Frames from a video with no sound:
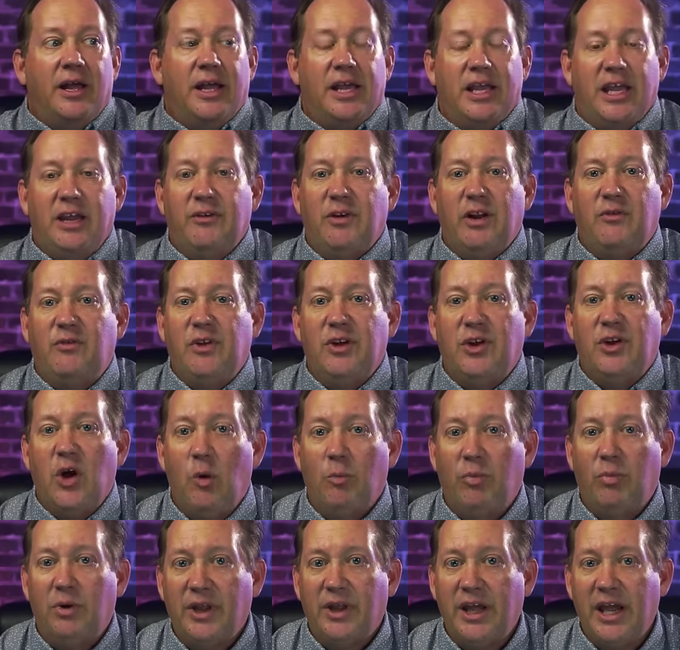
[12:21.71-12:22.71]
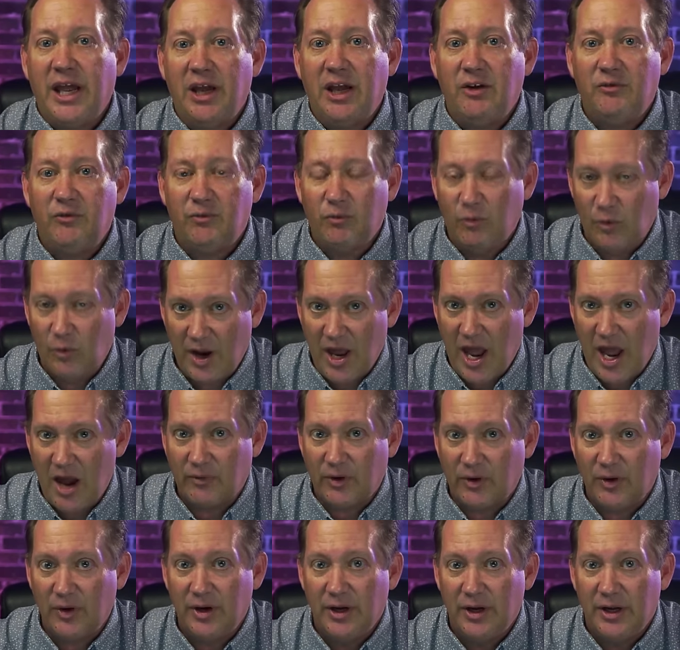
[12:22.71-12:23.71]
even if you don't believe,
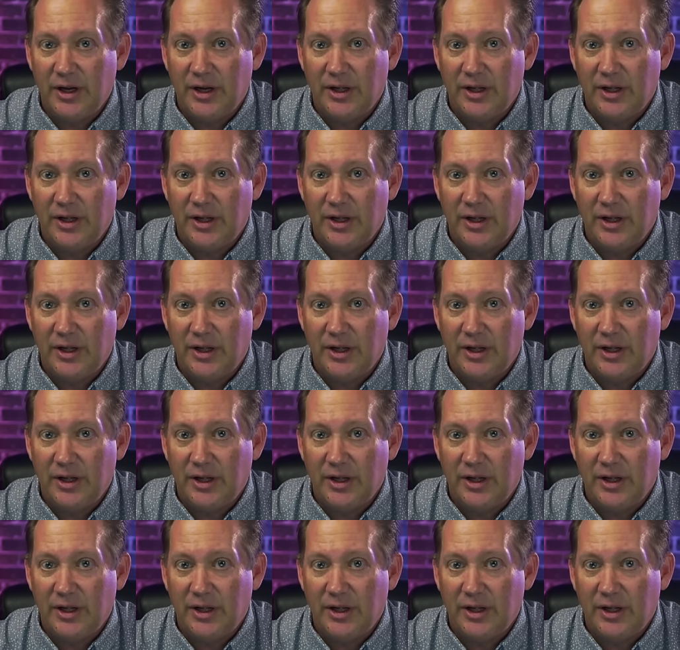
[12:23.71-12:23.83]
whatever,